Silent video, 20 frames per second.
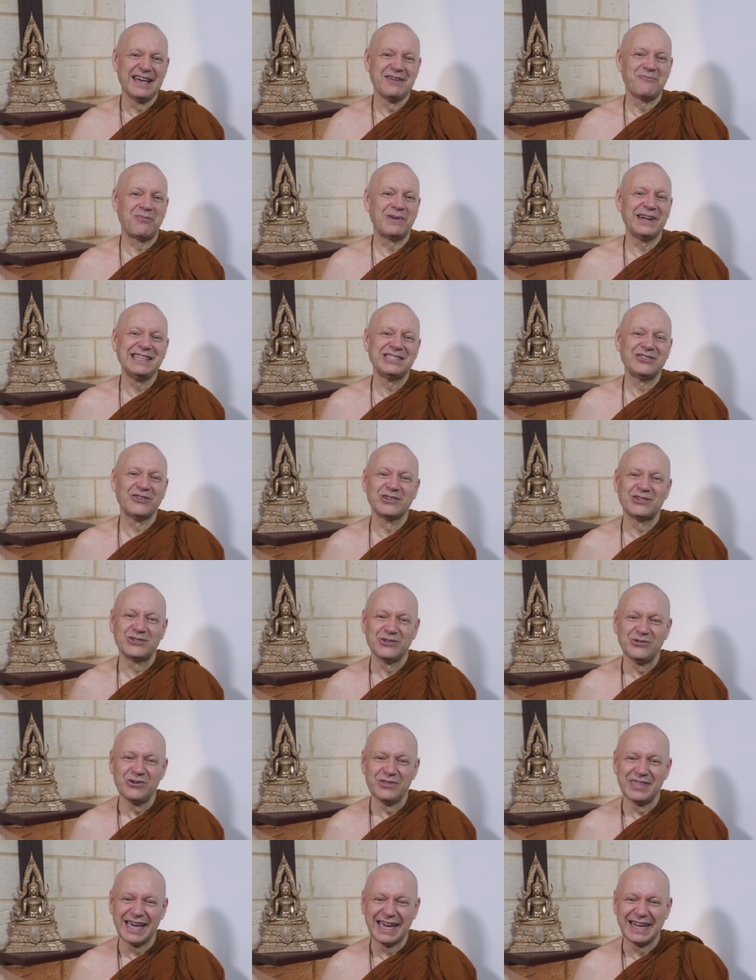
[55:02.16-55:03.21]
Please don't
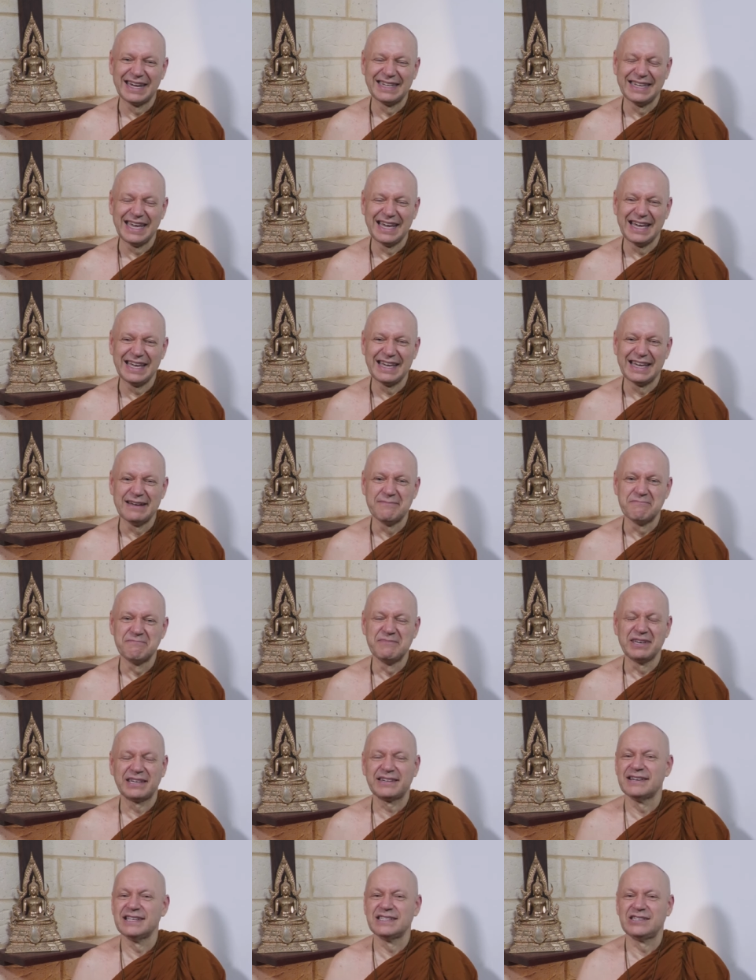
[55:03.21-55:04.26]
do that. Yeah,
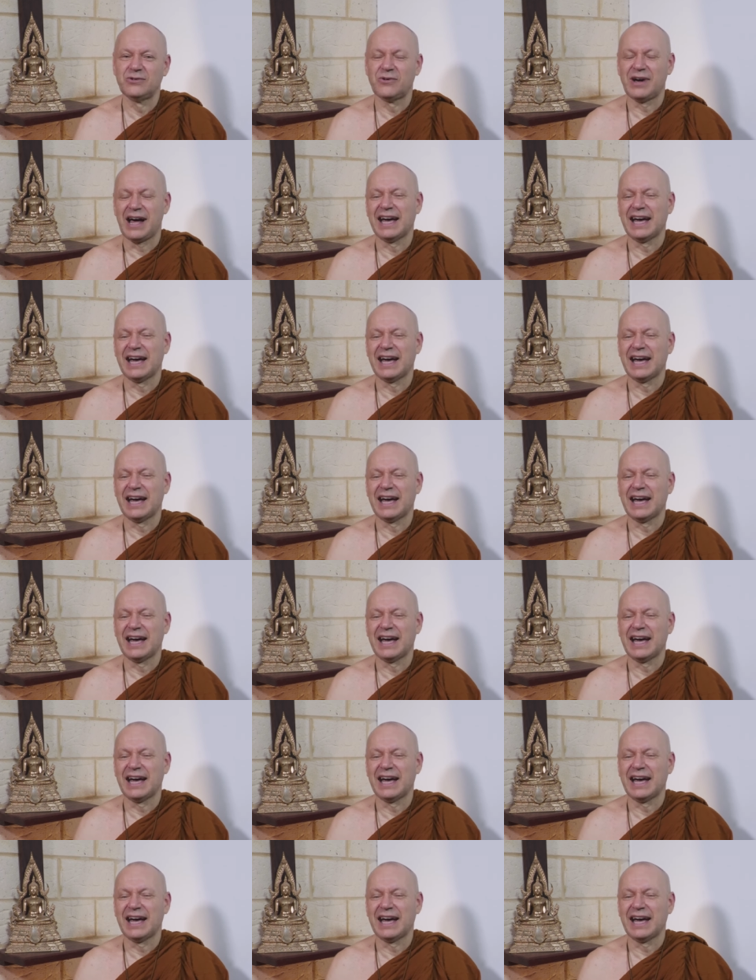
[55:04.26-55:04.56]
because you're